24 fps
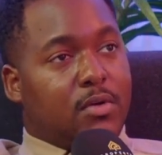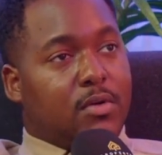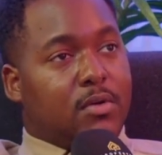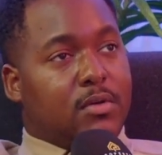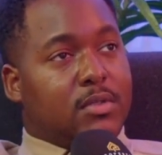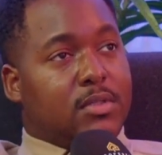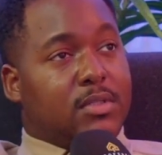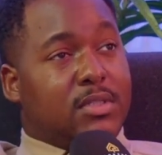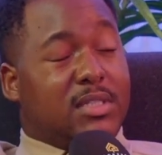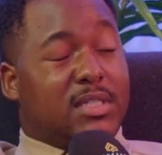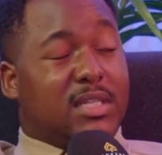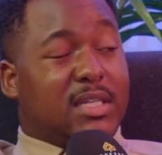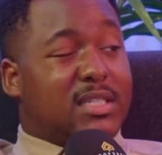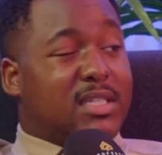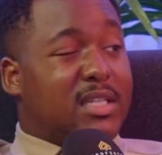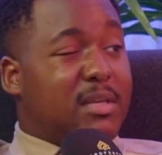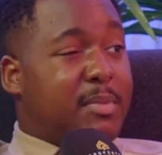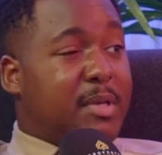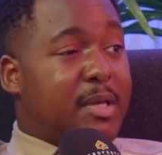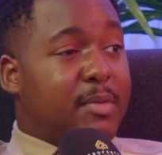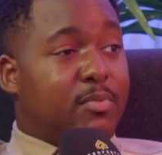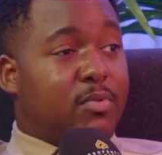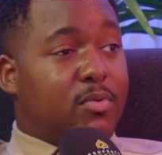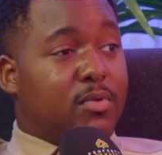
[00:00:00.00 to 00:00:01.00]
60
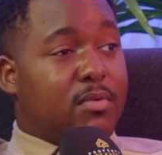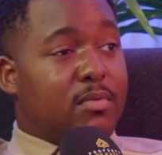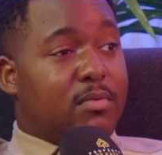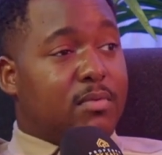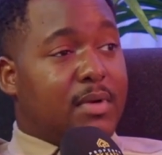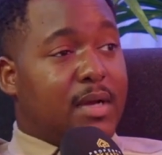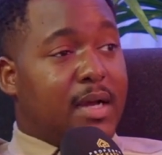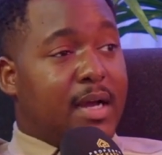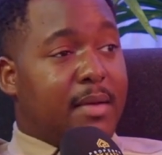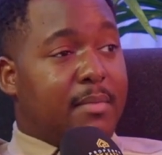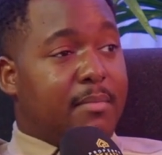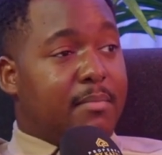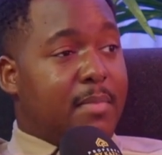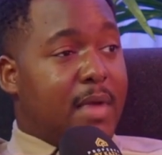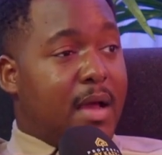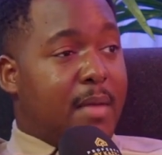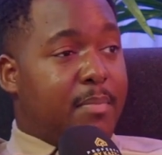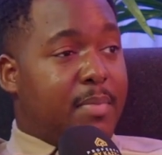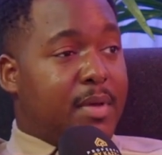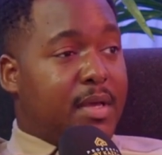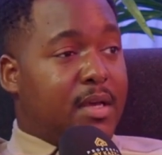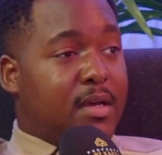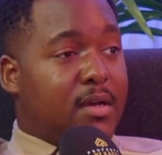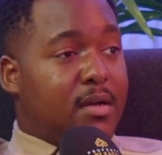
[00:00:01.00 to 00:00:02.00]
people at
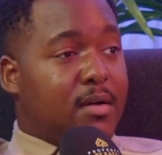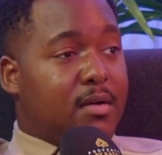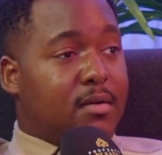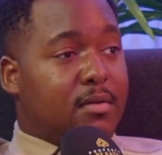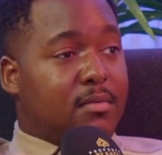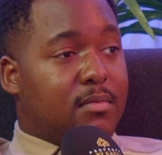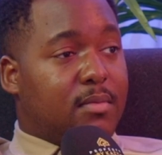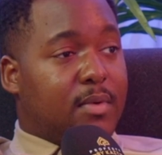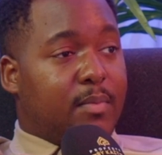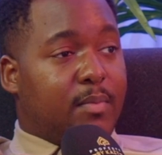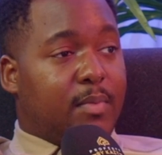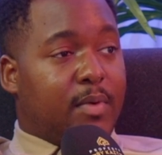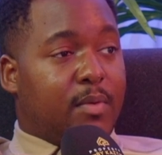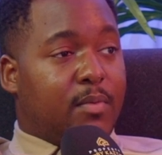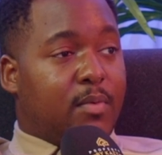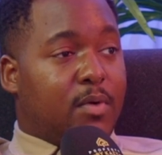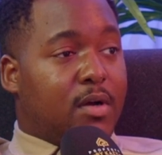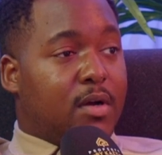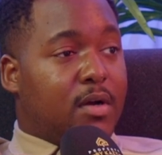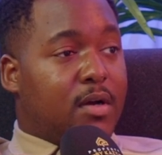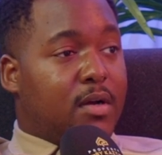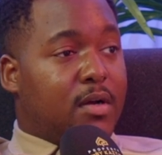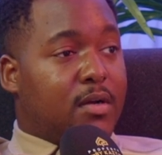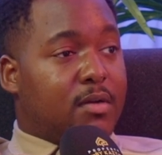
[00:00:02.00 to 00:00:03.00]
peak when we
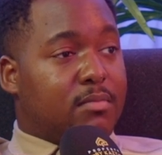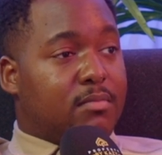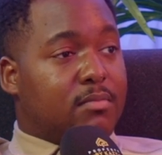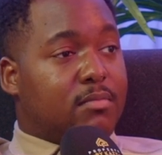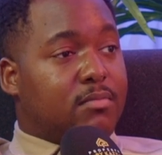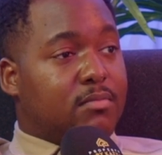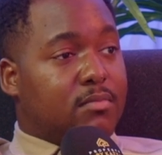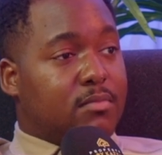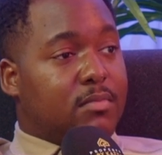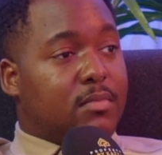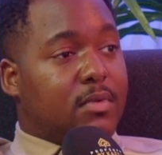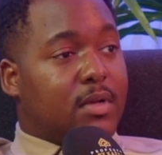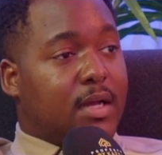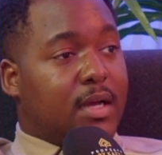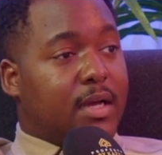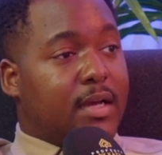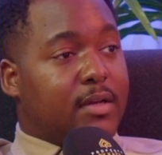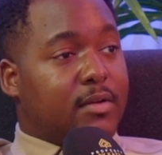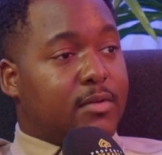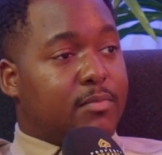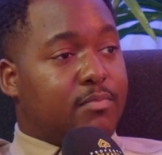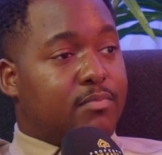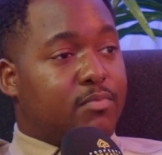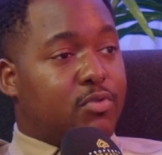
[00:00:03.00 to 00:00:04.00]
were
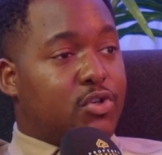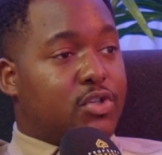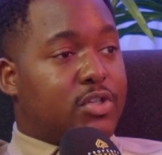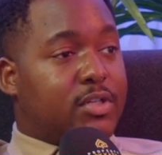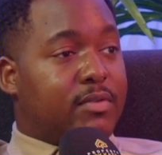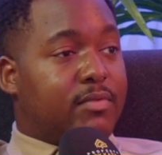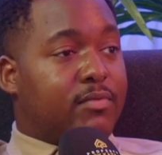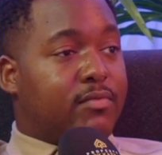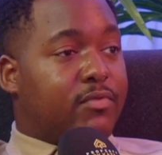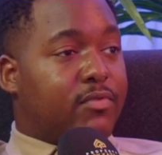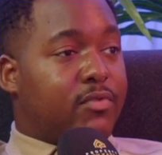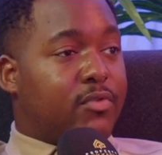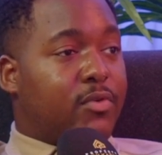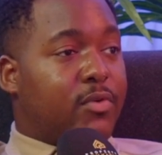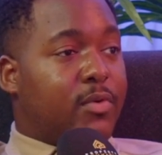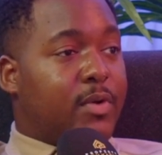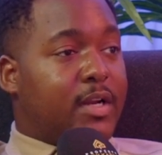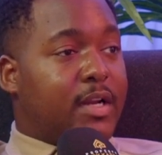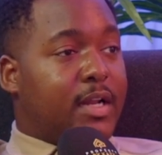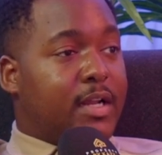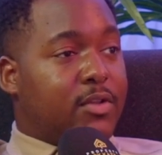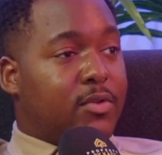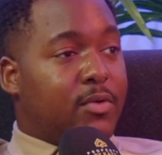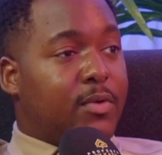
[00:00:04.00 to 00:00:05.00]
like pushing through
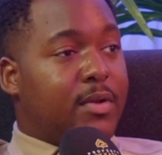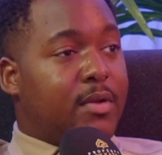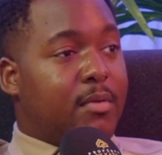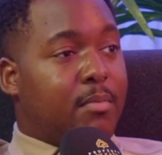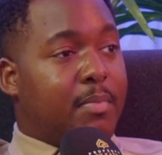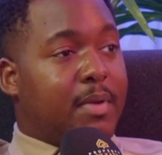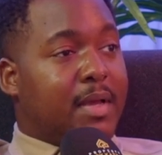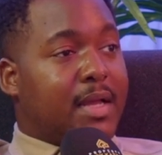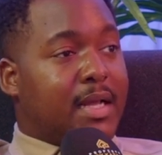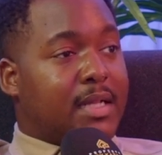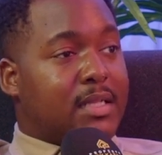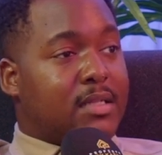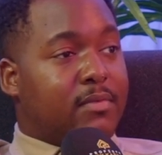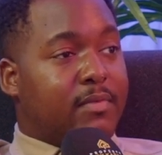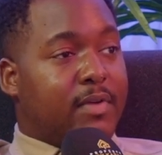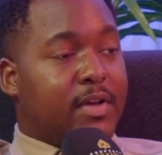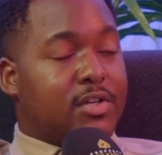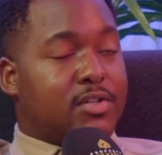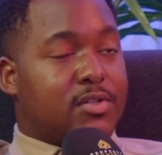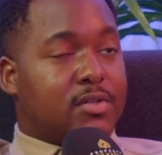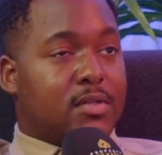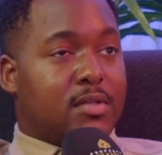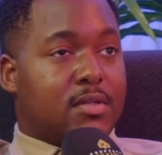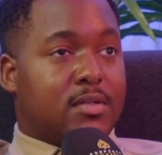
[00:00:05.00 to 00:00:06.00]
and like doing the big
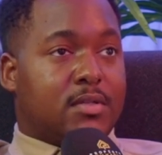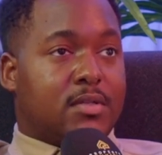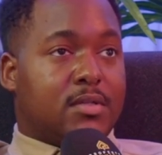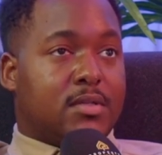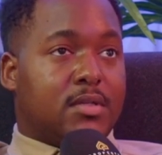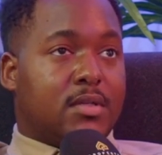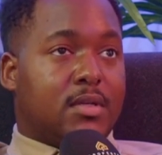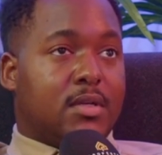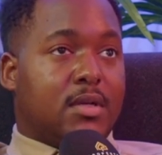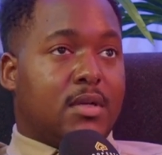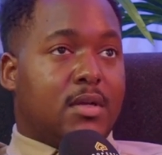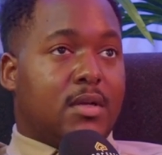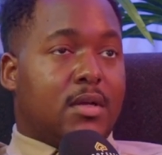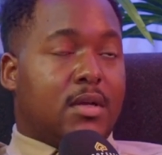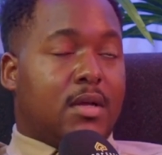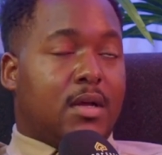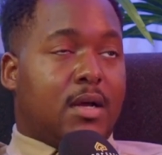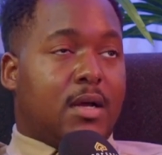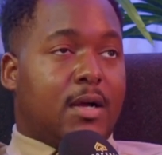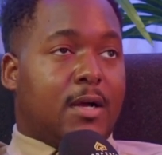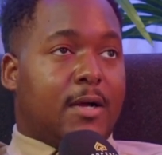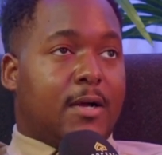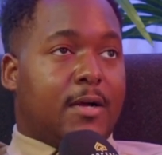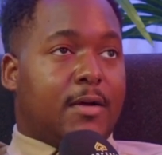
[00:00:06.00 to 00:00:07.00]
activations.
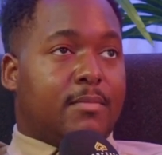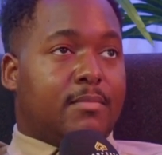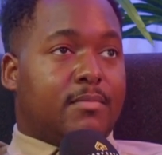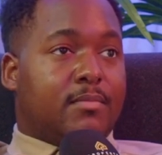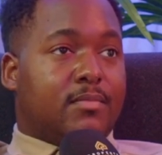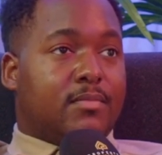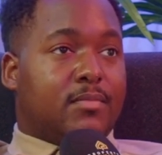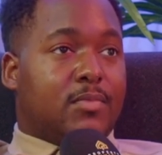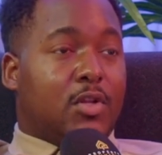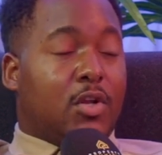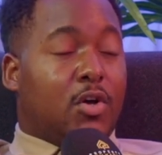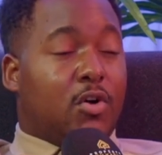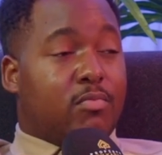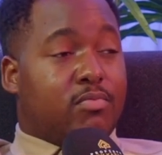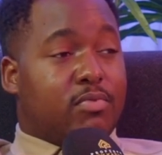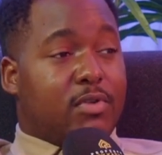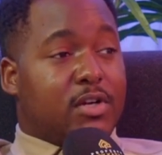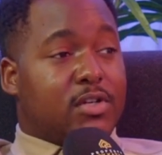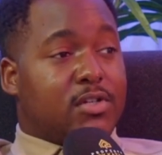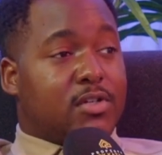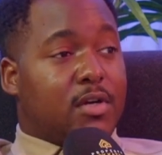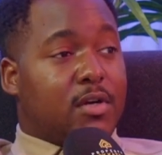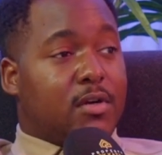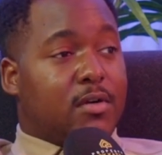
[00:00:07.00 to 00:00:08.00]
A lot of
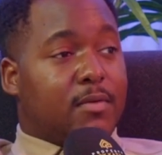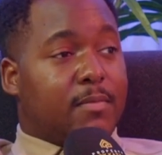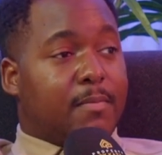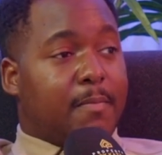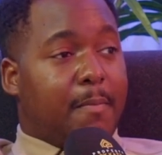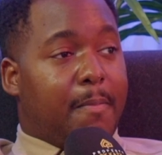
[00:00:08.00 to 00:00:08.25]
pressure.